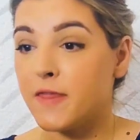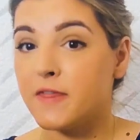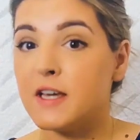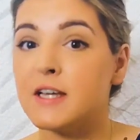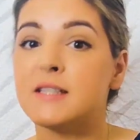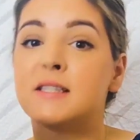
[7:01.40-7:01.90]

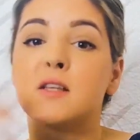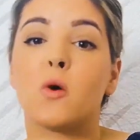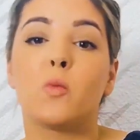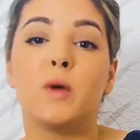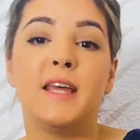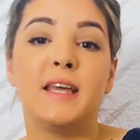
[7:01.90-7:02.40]
on this,
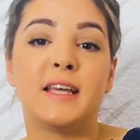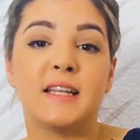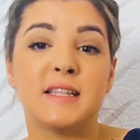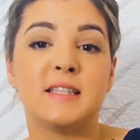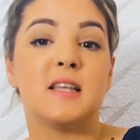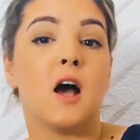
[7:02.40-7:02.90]
we
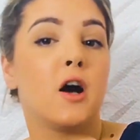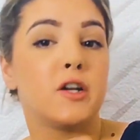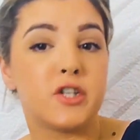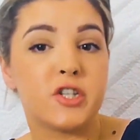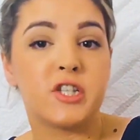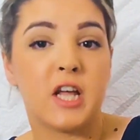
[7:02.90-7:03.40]
can
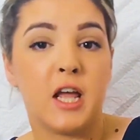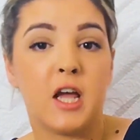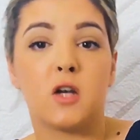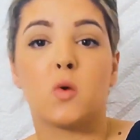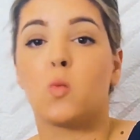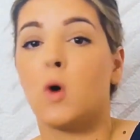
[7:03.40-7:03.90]

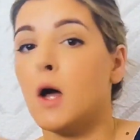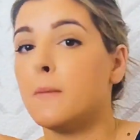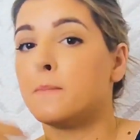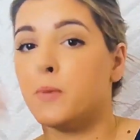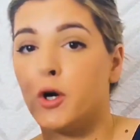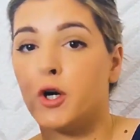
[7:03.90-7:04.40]
understand
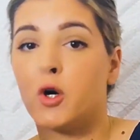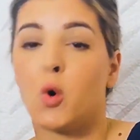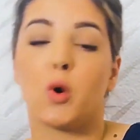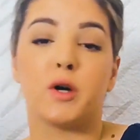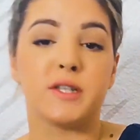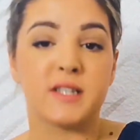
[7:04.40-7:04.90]
what book
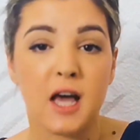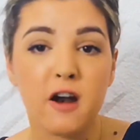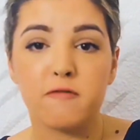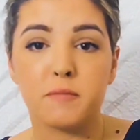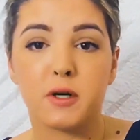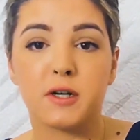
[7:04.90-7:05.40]
or set
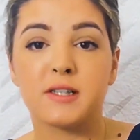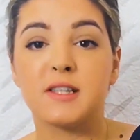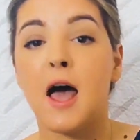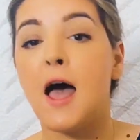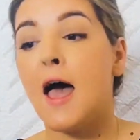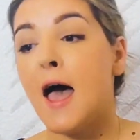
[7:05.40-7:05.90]
of
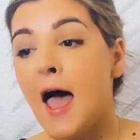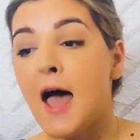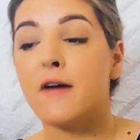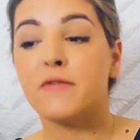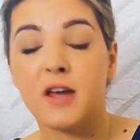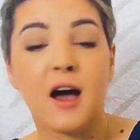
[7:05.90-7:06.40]
books
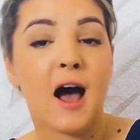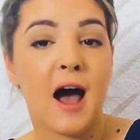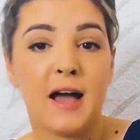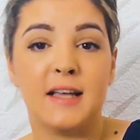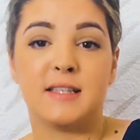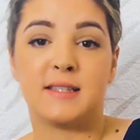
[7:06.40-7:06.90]
have the
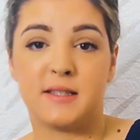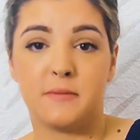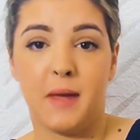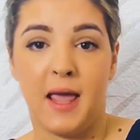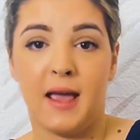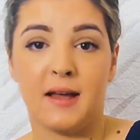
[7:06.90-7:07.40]
highest
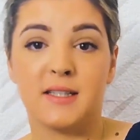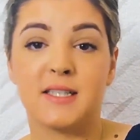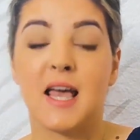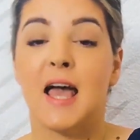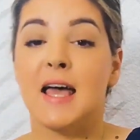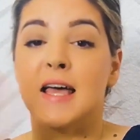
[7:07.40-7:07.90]

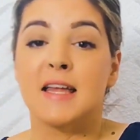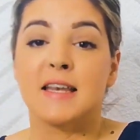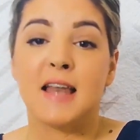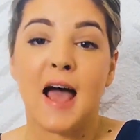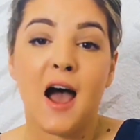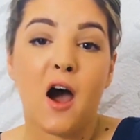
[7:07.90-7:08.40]
demand.
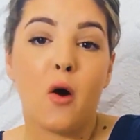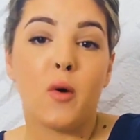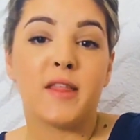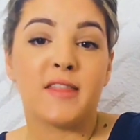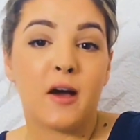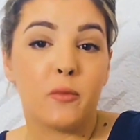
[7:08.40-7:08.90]

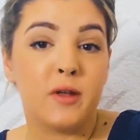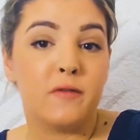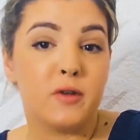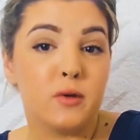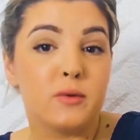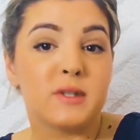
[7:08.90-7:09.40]
Now that
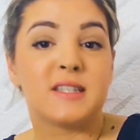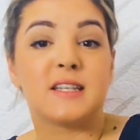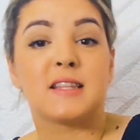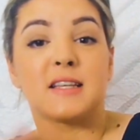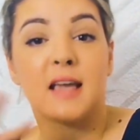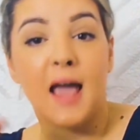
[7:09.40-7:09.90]
we've
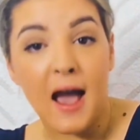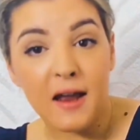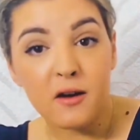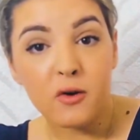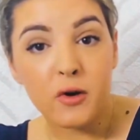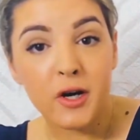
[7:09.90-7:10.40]
used the
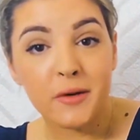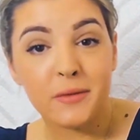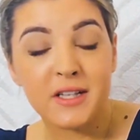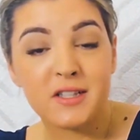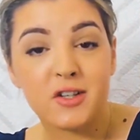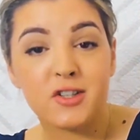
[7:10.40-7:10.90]
category
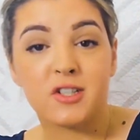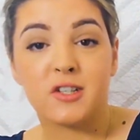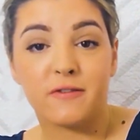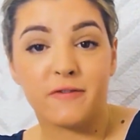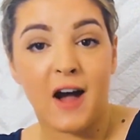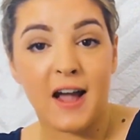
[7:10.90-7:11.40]
research
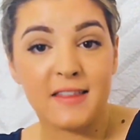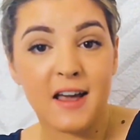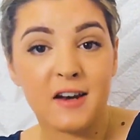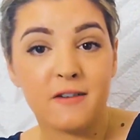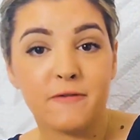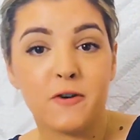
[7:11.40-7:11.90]
to find
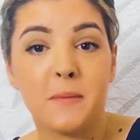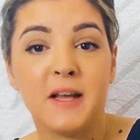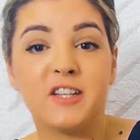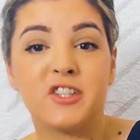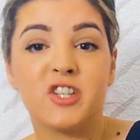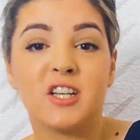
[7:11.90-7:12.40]
that
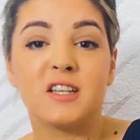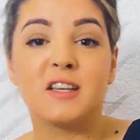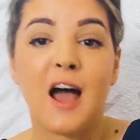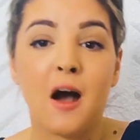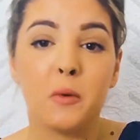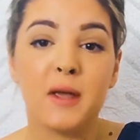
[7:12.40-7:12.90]
information,
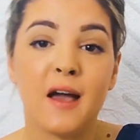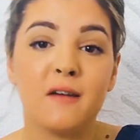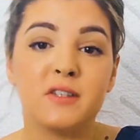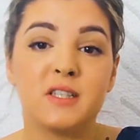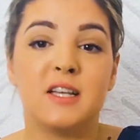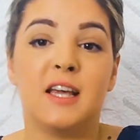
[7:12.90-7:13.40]
now we
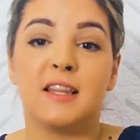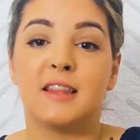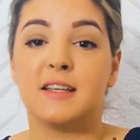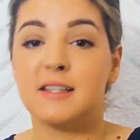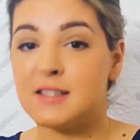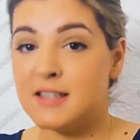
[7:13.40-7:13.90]
have to
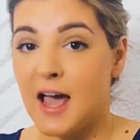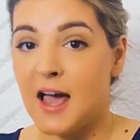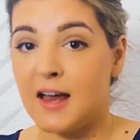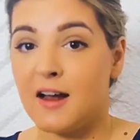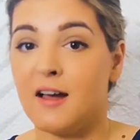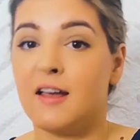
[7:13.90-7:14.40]
take this
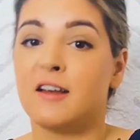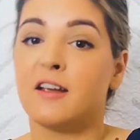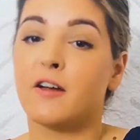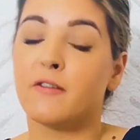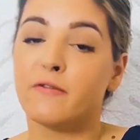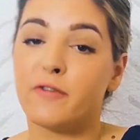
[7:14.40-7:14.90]
data
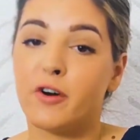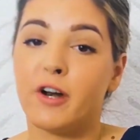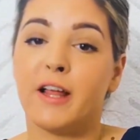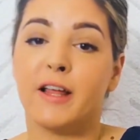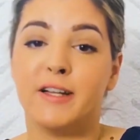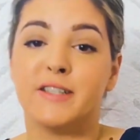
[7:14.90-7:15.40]
and
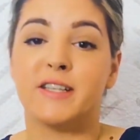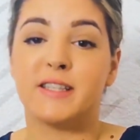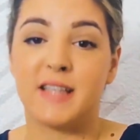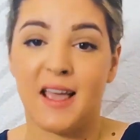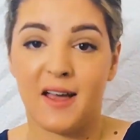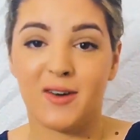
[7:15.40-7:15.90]
convert it into
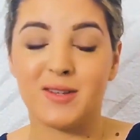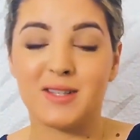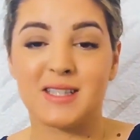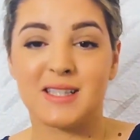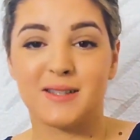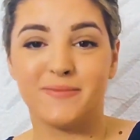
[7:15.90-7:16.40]

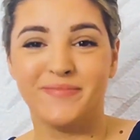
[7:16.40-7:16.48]
sales.